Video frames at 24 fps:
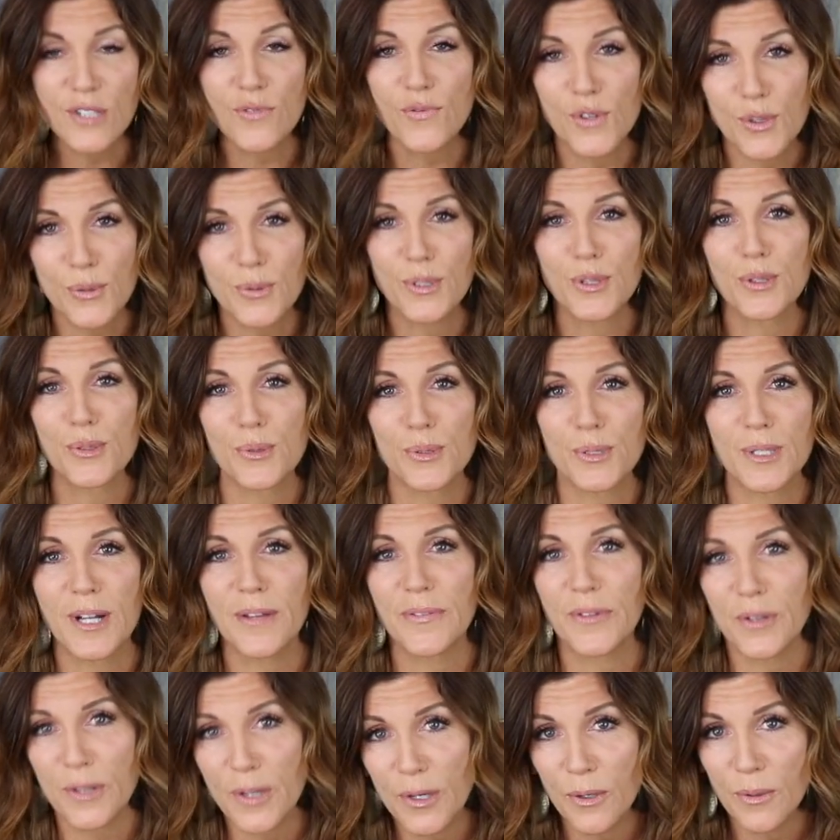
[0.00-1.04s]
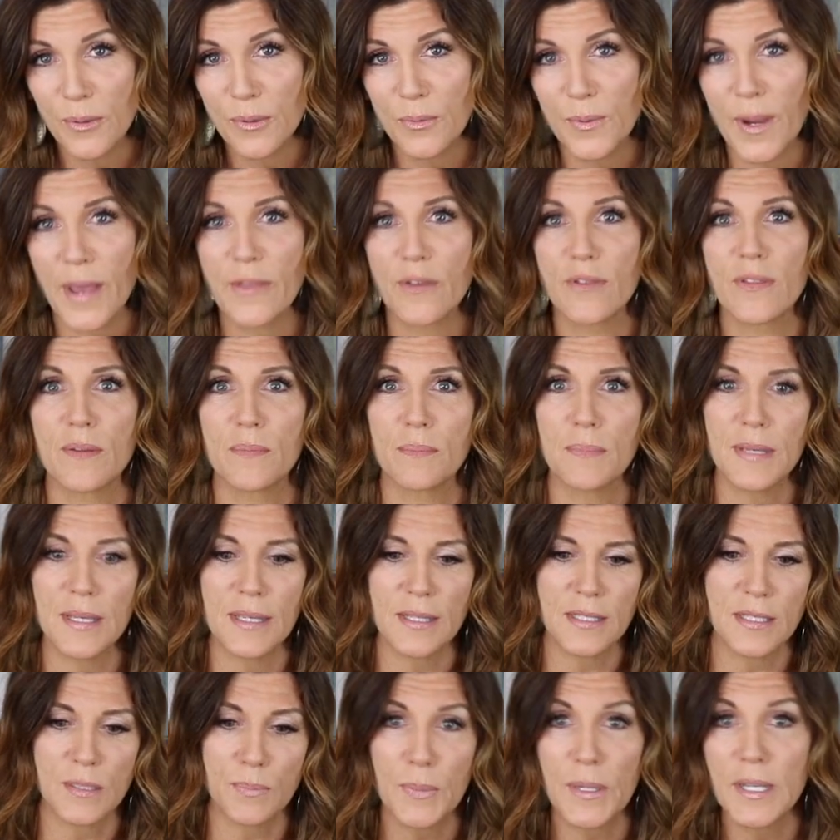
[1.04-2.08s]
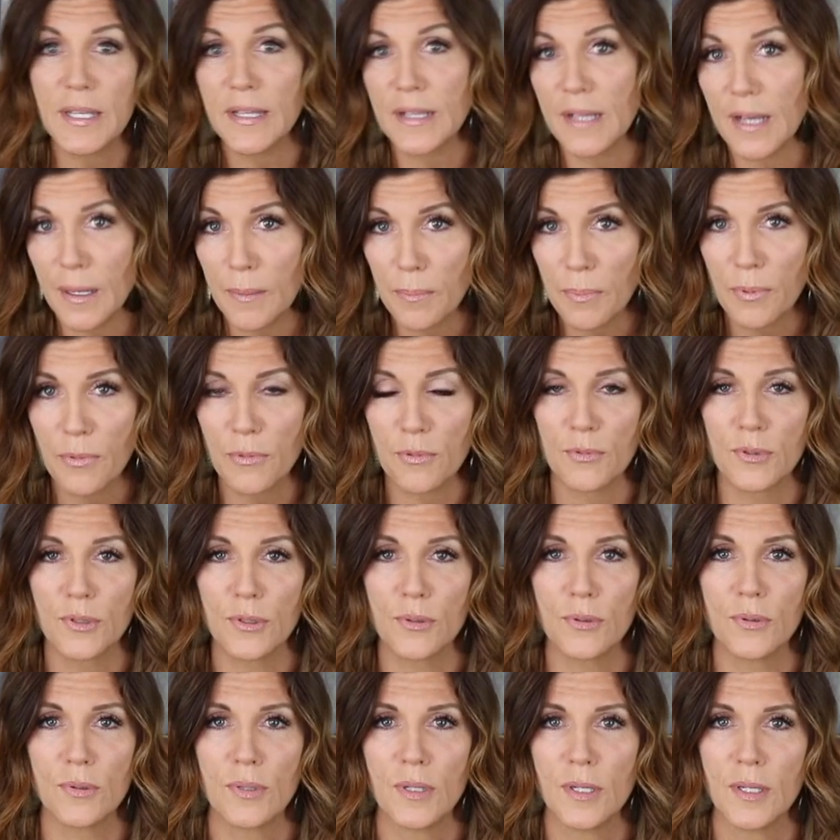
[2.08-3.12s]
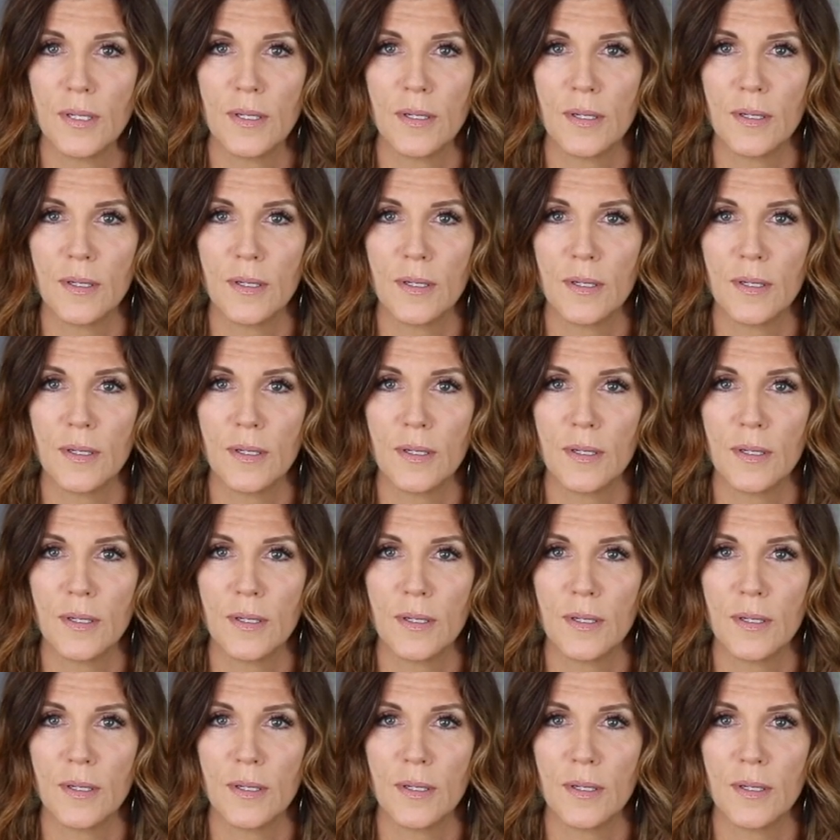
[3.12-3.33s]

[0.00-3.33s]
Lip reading: forward through it on their own, rather than me speeding up through